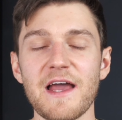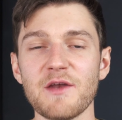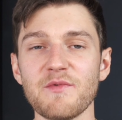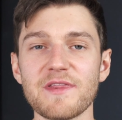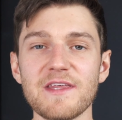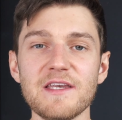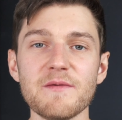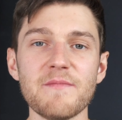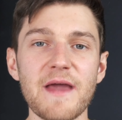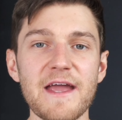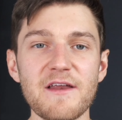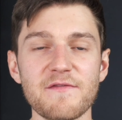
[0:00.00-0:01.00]
and with the
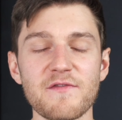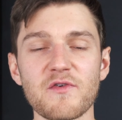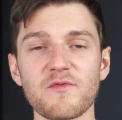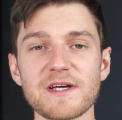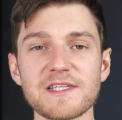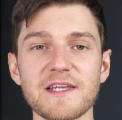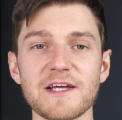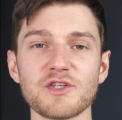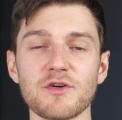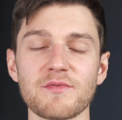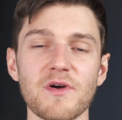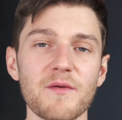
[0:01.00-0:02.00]
demand for
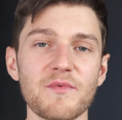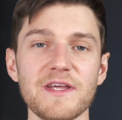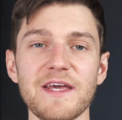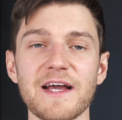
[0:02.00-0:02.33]
residential property